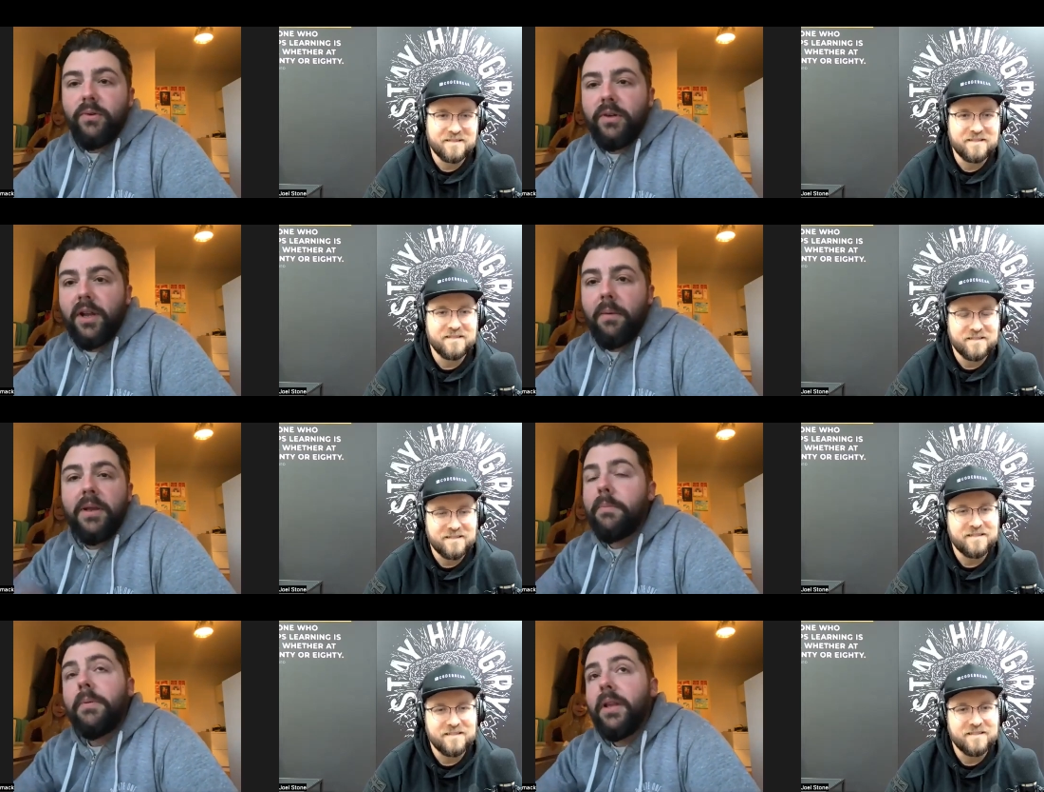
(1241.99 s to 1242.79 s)
Speaker 1: You know, I
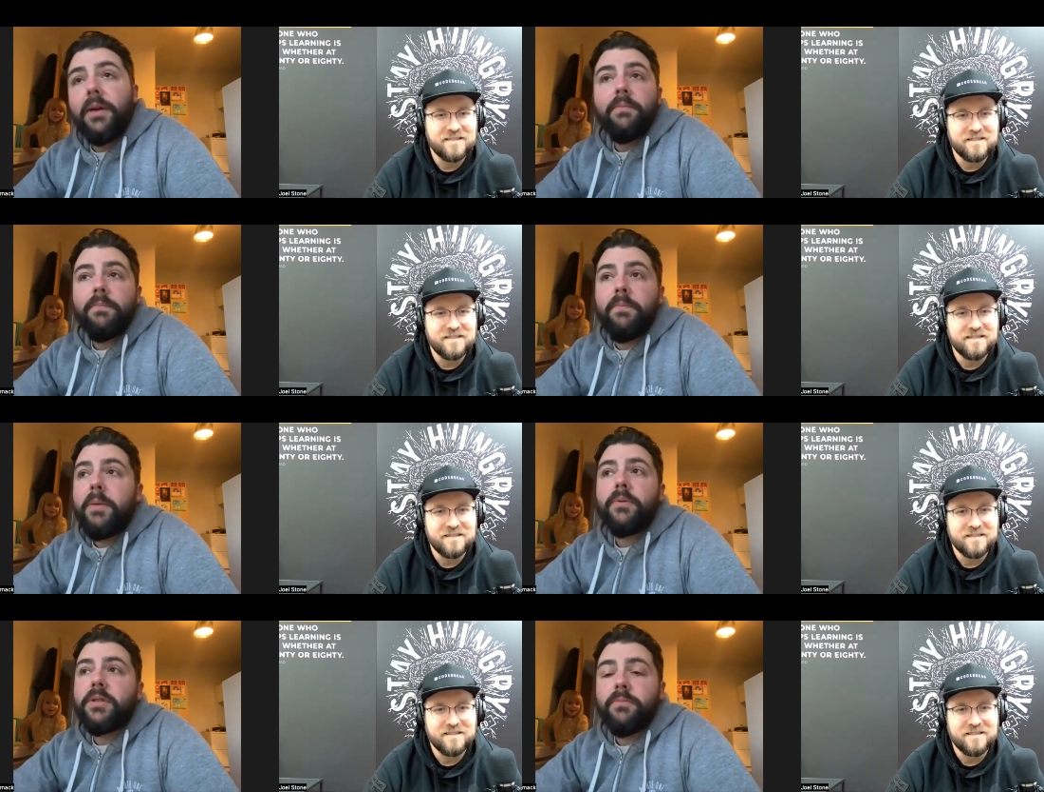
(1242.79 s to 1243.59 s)
mean, like
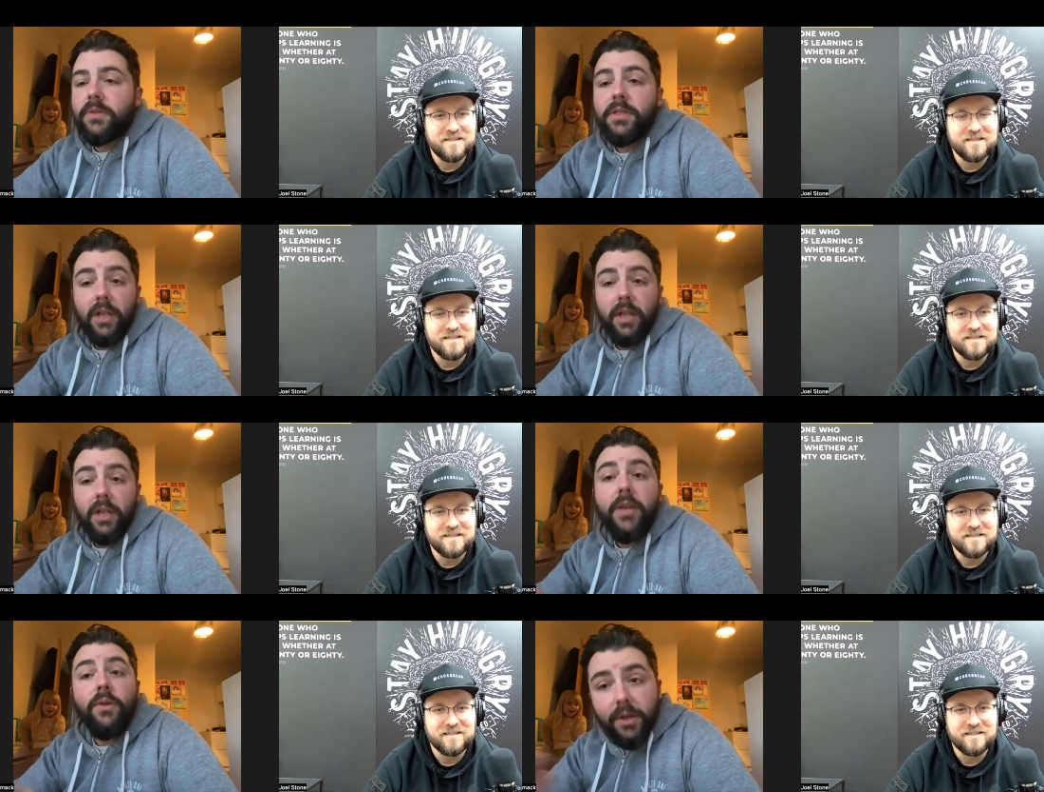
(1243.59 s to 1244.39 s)
people, some like
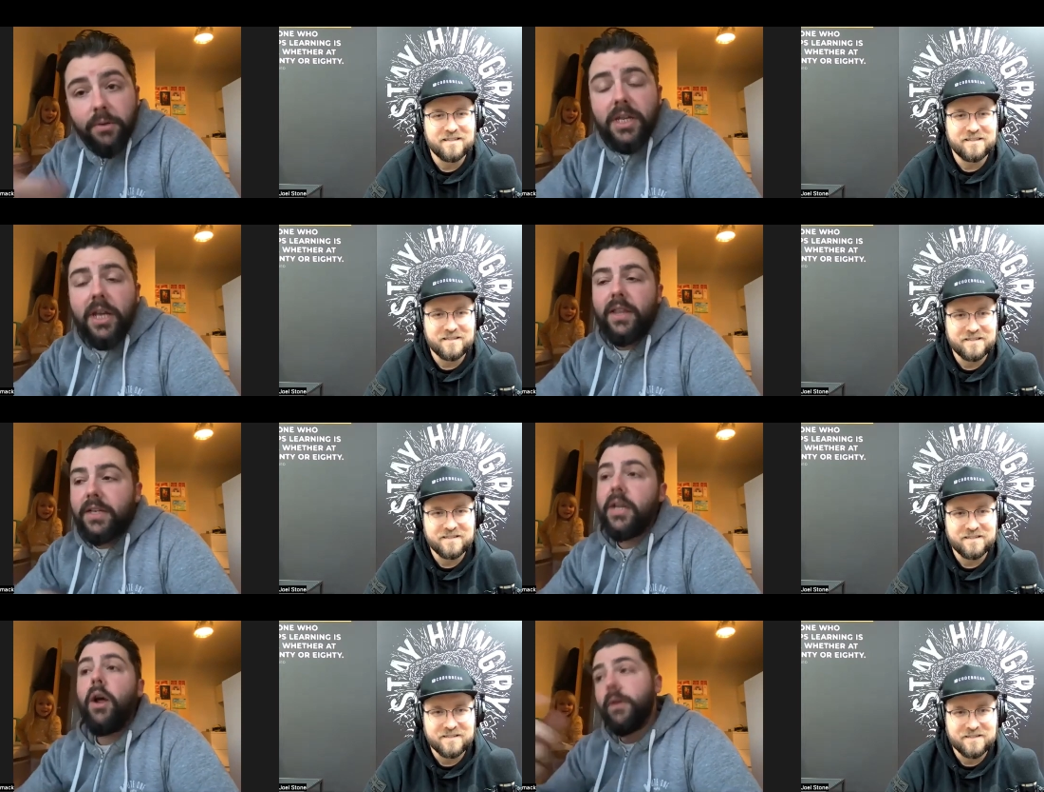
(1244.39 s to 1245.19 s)
you like you said, they
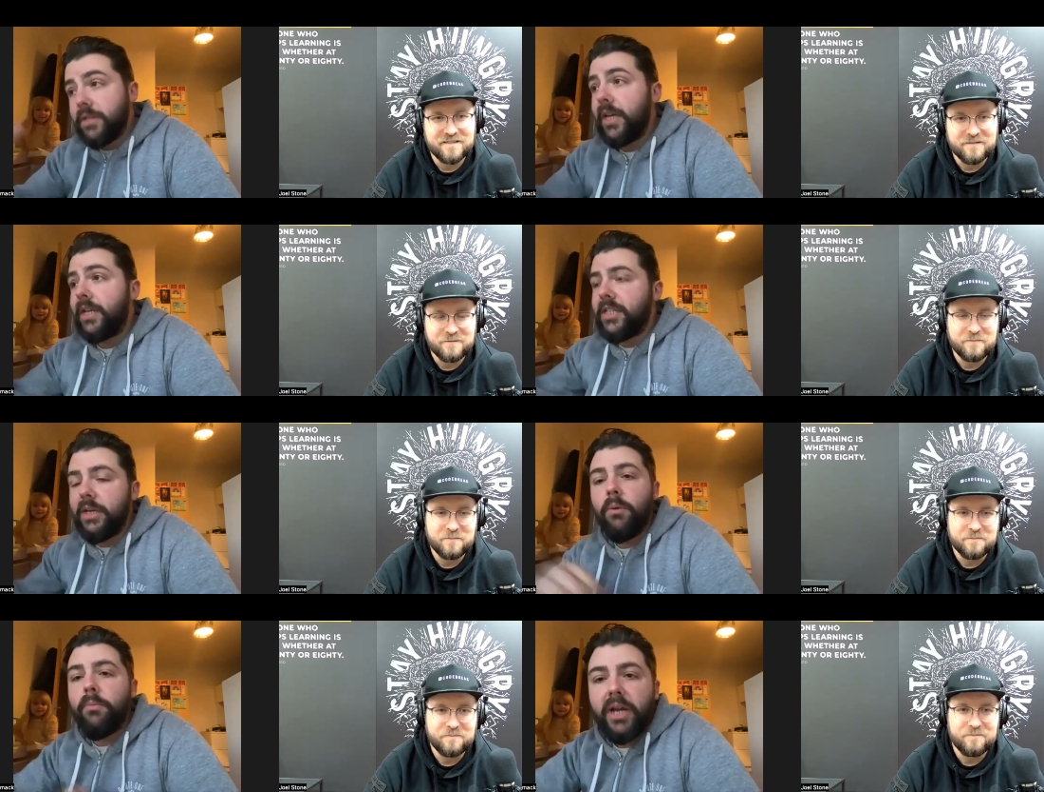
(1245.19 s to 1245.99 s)
said, "Oh, take a
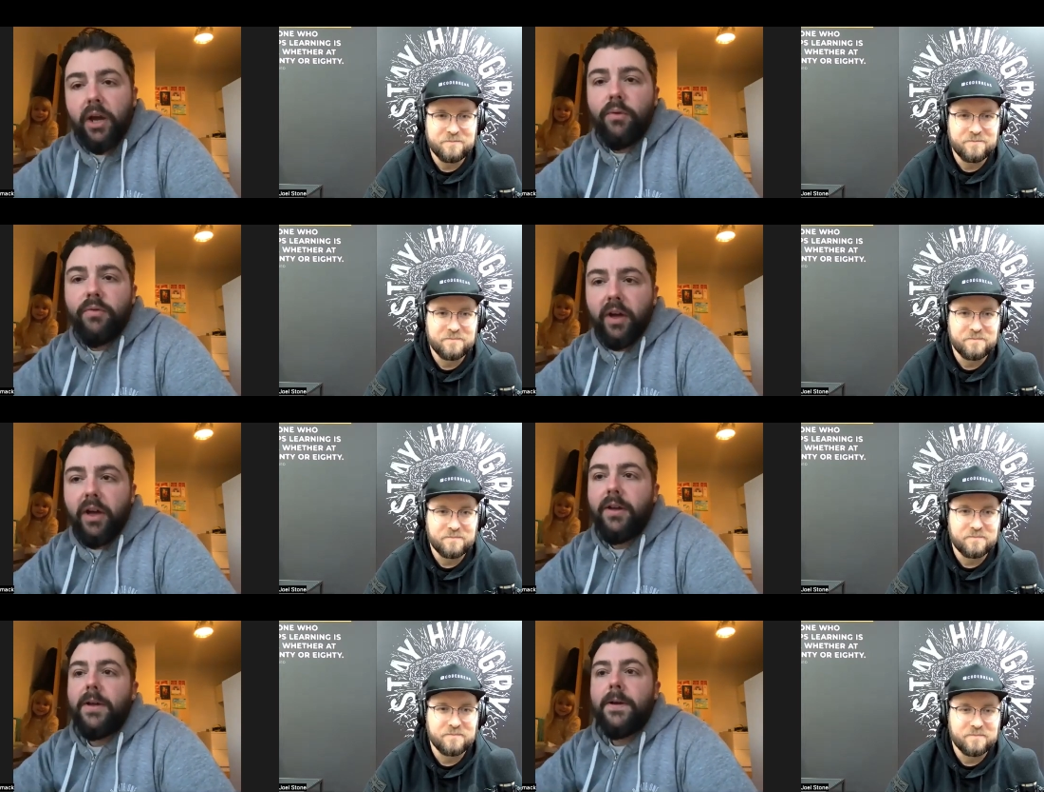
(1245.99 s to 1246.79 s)
seat, we'll bring it over."